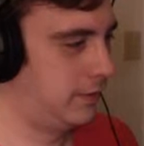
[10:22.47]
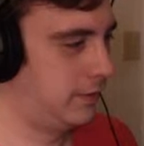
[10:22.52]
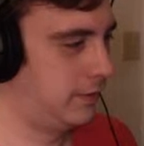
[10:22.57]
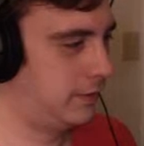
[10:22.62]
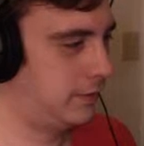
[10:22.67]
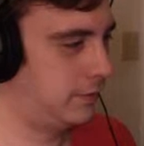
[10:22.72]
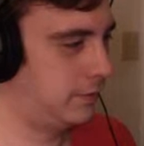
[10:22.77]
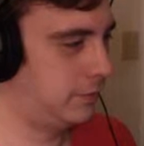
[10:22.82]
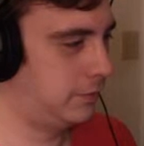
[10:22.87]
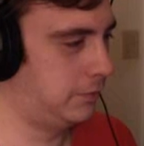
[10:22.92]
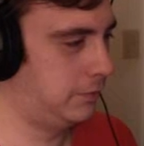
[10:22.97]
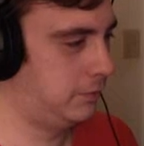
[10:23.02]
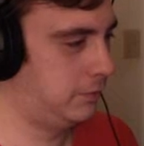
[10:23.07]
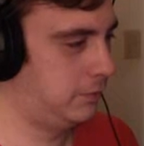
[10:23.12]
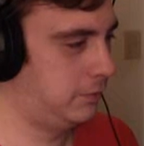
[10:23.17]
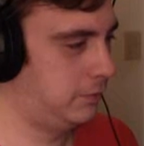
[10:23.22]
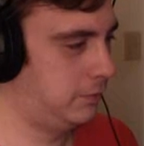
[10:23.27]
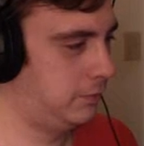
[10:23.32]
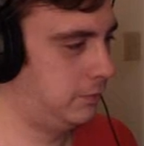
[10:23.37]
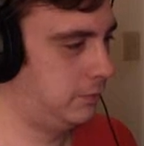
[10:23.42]
That's
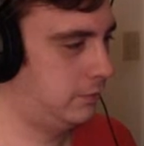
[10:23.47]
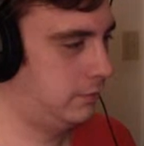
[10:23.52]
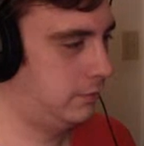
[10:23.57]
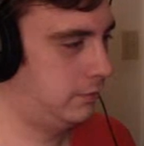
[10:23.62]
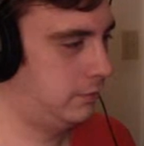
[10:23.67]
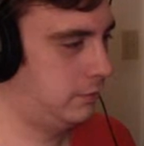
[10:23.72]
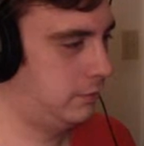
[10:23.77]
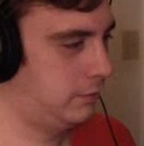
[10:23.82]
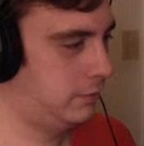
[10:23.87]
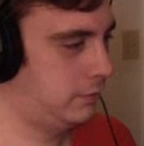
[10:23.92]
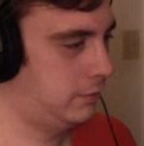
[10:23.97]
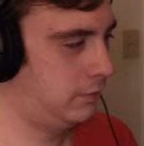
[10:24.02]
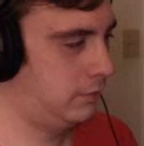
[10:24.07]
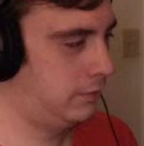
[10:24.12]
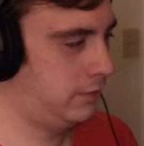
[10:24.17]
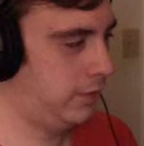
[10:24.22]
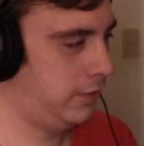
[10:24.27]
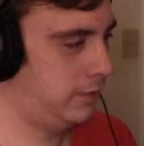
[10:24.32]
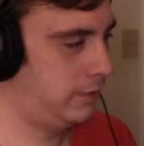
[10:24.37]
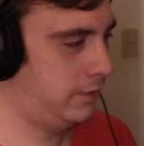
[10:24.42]
cool.
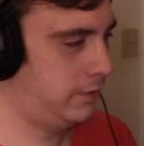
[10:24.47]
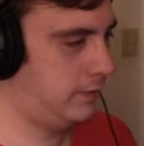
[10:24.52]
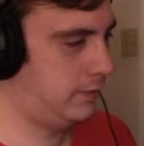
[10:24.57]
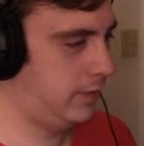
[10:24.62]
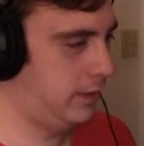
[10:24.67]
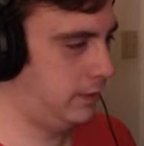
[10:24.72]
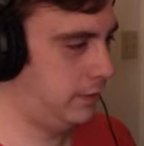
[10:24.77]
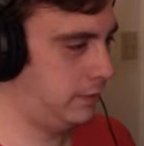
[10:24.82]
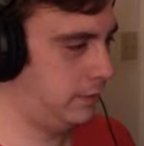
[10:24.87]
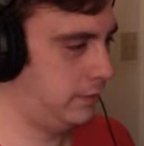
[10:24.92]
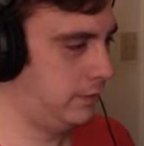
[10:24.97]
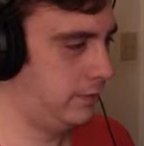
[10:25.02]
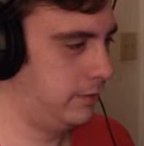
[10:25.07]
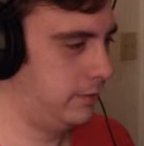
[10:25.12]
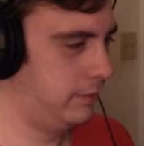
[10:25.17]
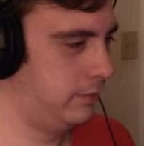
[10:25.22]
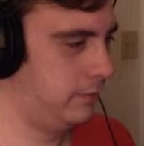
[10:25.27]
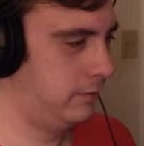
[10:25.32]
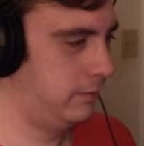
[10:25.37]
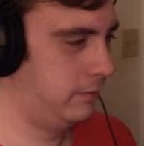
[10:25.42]
Why is this
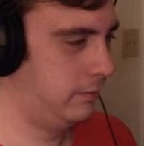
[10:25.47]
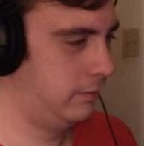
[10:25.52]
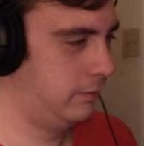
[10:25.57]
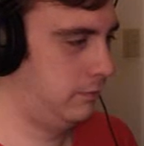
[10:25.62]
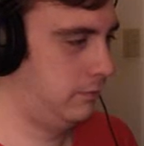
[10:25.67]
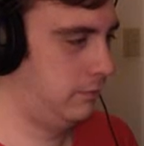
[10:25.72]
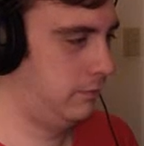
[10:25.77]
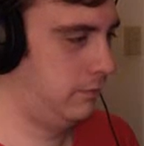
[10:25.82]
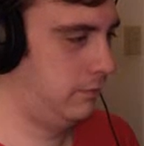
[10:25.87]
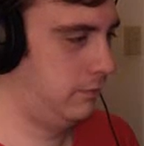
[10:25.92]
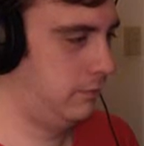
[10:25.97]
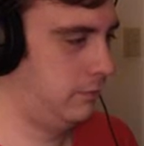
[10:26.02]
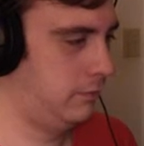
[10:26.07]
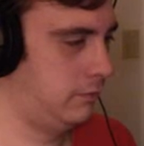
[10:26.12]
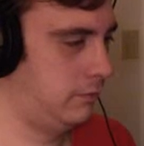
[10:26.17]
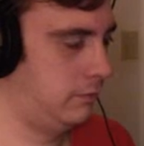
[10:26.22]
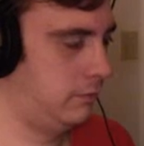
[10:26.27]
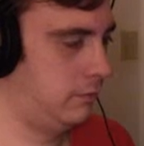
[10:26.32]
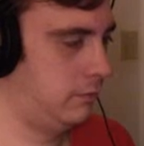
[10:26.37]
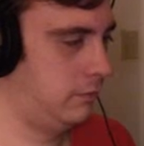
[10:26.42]
dangerous?
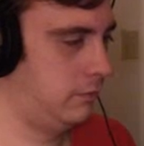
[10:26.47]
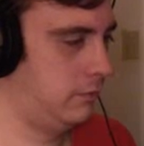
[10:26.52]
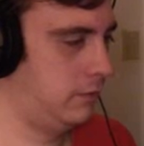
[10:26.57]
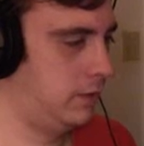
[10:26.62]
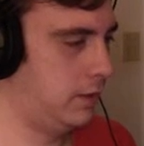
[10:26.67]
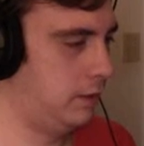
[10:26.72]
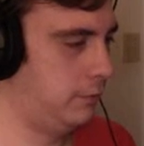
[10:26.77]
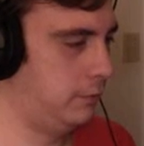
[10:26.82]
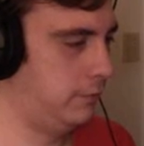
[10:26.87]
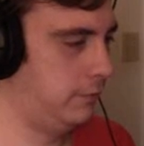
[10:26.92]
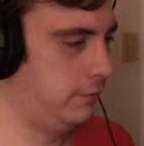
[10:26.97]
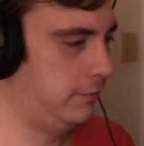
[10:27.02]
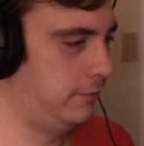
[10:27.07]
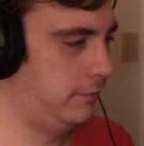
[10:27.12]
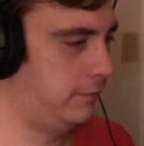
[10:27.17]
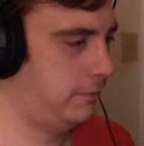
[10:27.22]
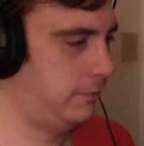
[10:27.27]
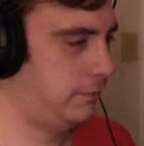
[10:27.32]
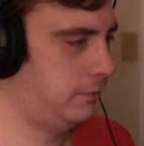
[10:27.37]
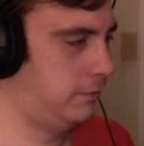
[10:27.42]
Can I move?
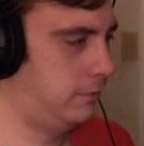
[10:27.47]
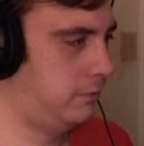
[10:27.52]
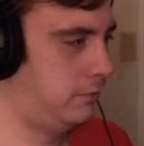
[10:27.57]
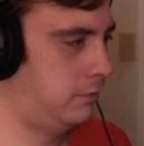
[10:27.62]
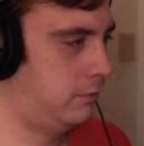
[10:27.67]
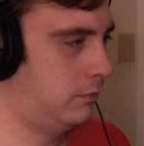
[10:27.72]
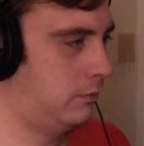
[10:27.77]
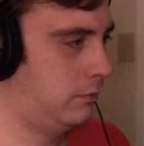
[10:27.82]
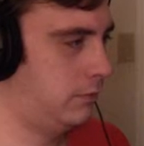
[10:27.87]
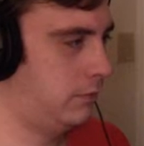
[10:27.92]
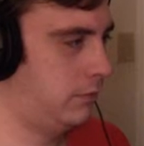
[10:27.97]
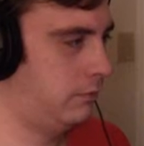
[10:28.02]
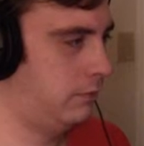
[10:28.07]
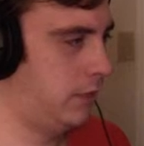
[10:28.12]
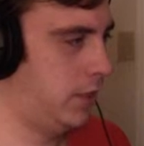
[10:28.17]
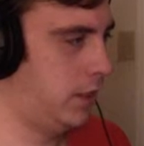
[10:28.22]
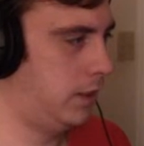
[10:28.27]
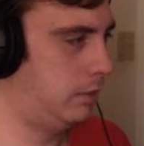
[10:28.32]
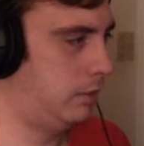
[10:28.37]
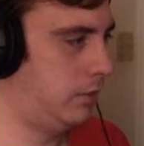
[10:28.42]

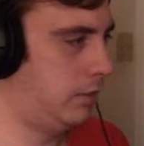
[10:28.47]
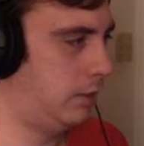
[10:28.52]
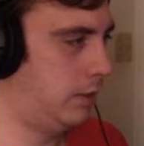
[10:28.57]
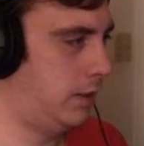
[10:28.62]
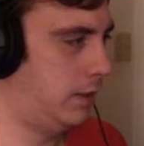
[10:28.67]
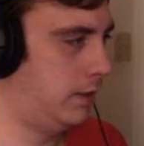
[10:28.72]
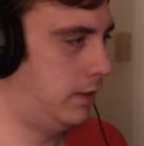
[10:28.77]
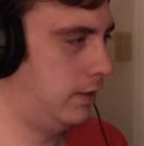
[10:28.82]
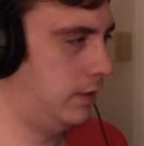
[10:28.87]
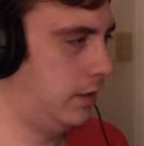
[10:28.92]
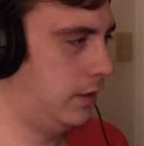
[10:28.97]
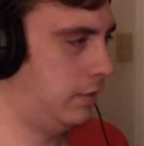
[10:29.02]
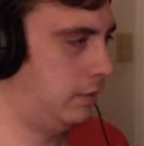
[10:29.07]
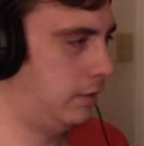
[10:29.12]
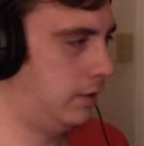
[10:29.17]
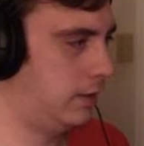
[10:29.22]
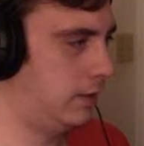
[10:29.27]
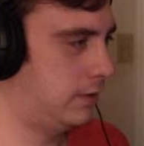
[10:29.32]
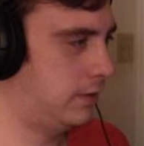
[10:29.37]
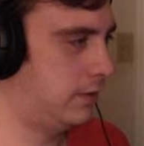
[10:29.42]
Divine, beware. I
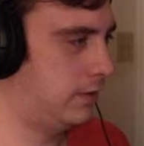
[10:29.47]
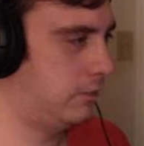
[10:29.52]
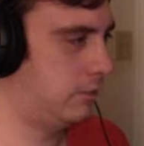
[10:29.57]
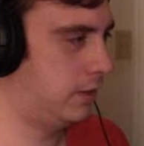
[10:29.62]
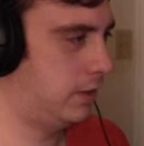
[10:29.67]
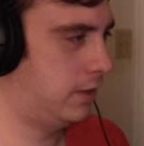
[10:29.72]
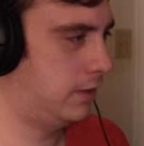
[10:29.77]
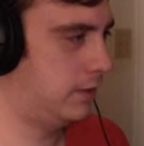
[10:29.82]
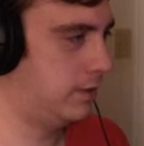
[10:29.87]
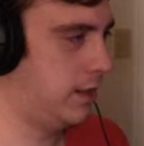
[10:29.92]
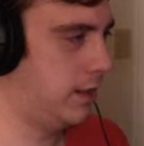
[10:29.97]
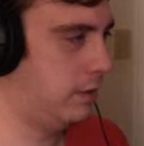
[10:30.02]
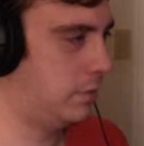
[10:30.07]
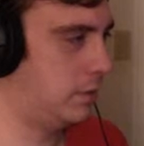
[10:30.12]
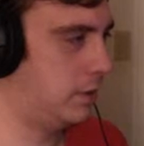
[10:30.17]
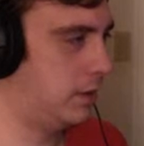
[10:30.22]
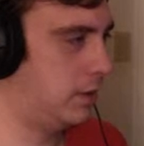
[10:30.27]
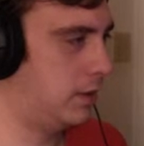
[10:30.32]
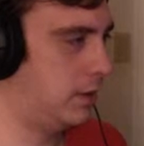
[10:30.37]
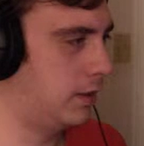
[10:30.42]
feel that something is
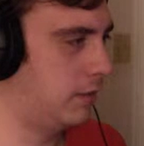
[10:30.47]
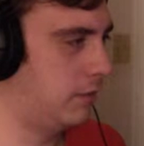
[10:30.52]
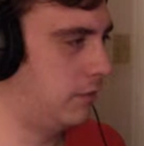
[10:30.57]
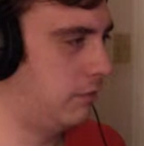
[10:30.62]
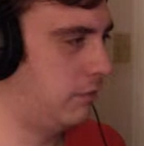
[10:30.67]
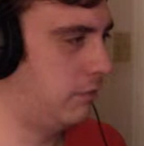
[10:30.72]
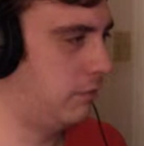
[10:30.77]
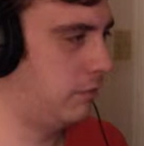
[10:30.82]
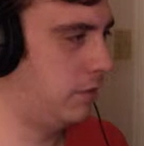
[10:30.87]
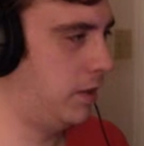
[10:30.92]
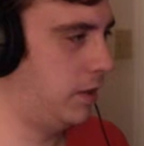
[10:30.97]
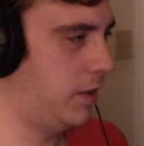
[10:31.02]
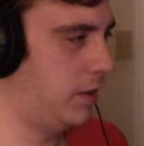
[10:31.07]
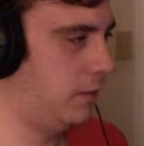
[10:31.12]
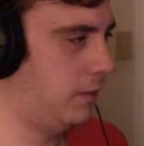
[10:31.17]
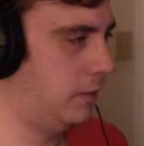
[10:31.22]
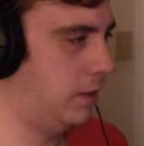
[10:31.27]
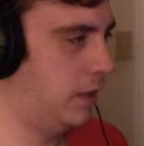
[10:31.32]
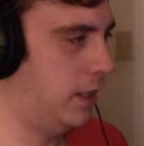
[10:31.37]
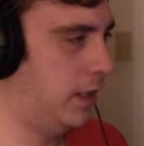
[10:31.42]
happening, as if the
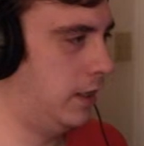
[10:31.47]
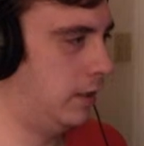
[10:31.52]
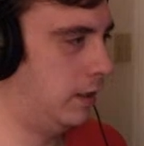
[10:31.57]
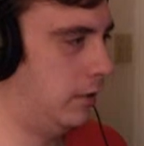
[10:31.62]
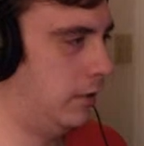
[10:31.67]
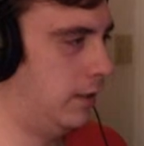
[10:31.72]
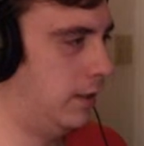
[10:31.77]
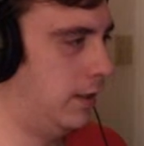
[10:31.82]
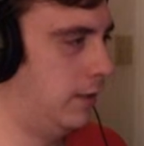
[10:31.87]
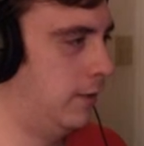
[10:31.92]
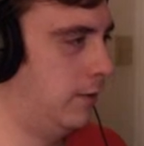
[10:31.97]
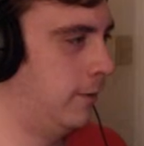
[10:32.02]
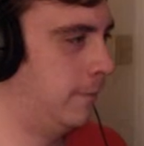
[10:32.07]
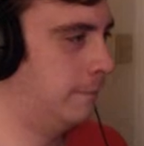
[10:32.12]
planet were angry.